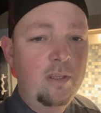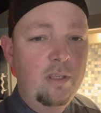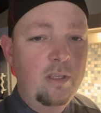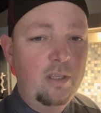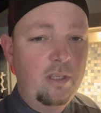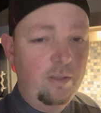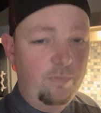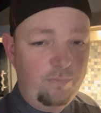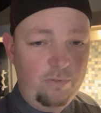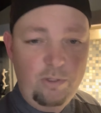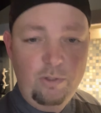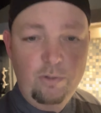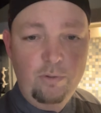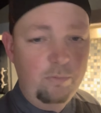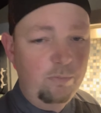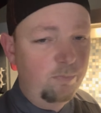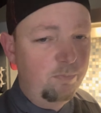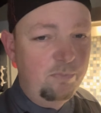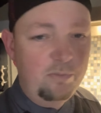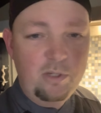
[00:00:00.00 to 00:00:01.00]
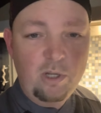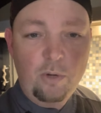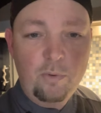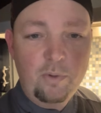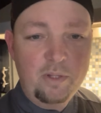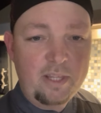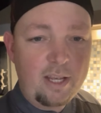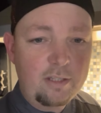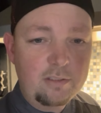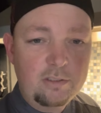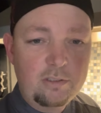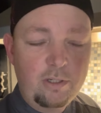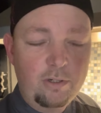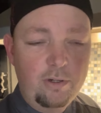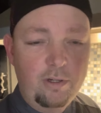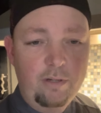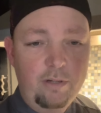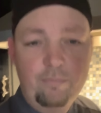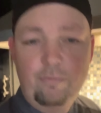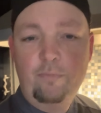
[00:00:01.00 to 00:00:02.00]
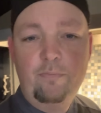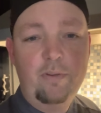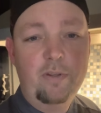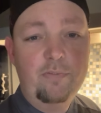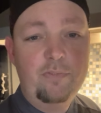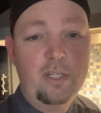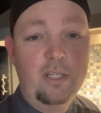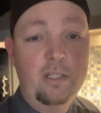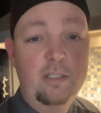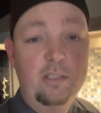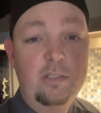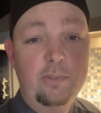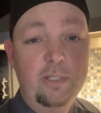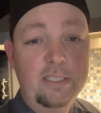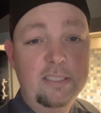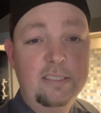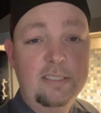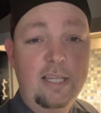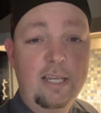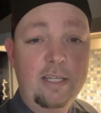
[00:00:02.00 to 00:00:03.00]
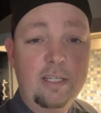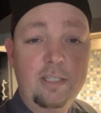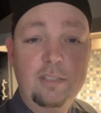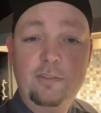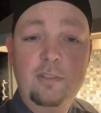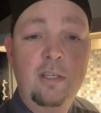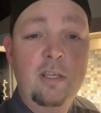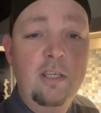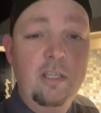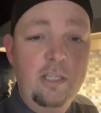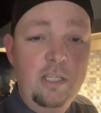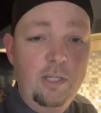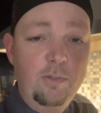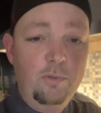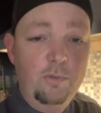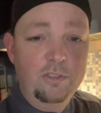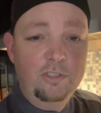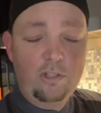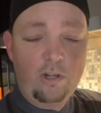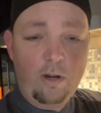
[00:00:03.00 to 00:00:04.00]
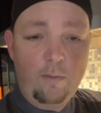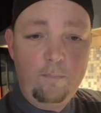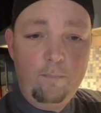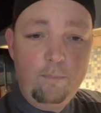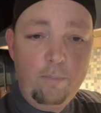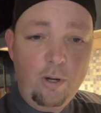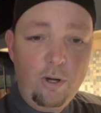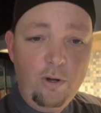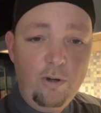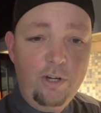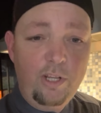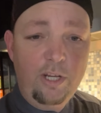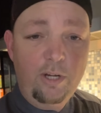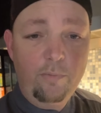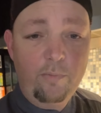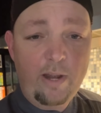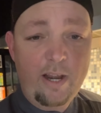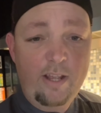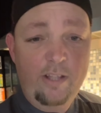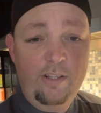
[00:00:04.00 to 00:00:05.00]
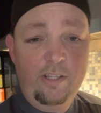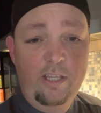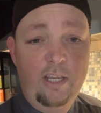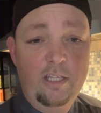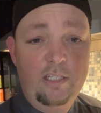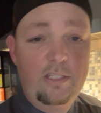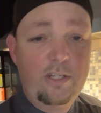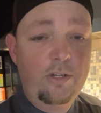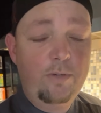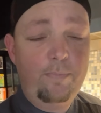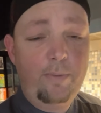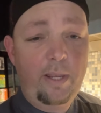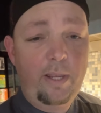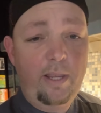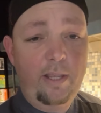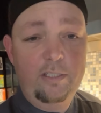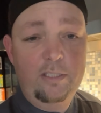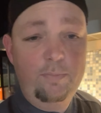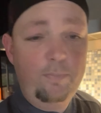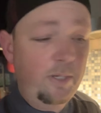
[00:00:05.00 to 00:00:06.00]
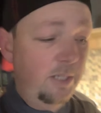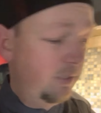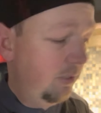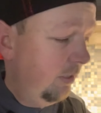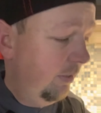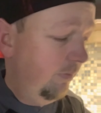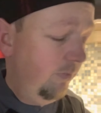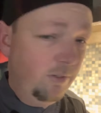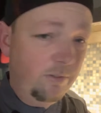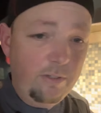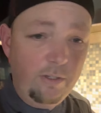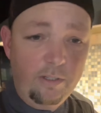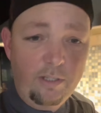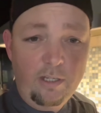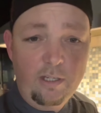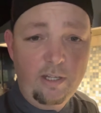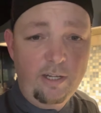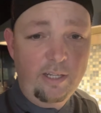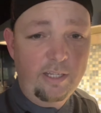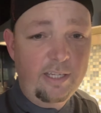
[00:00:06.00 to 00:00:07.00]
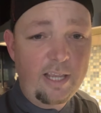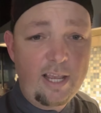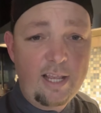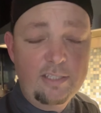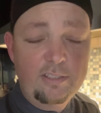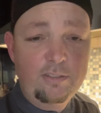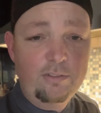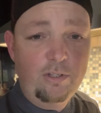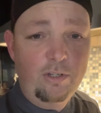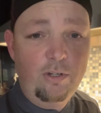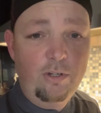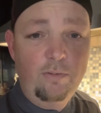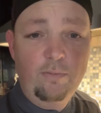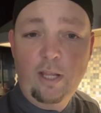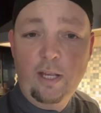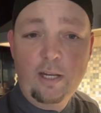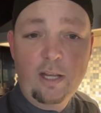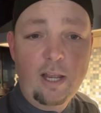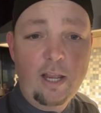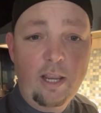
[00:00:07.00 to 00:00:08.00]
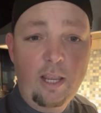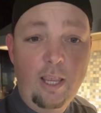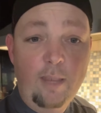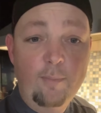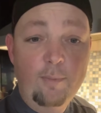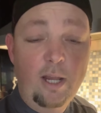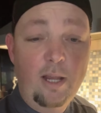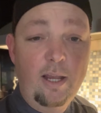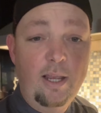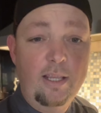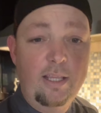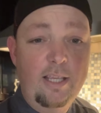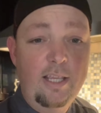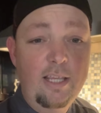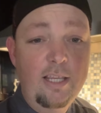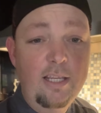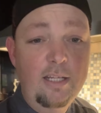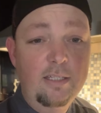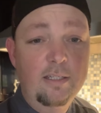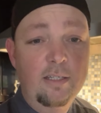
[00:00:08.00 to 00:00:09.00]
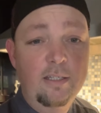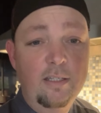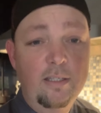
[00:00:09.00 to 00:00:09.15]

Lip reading: if you go without stirring for 15-20 seconds, it will start burning around the edge of your pan, especially if you're cooking on a gas stove like I am at high heat.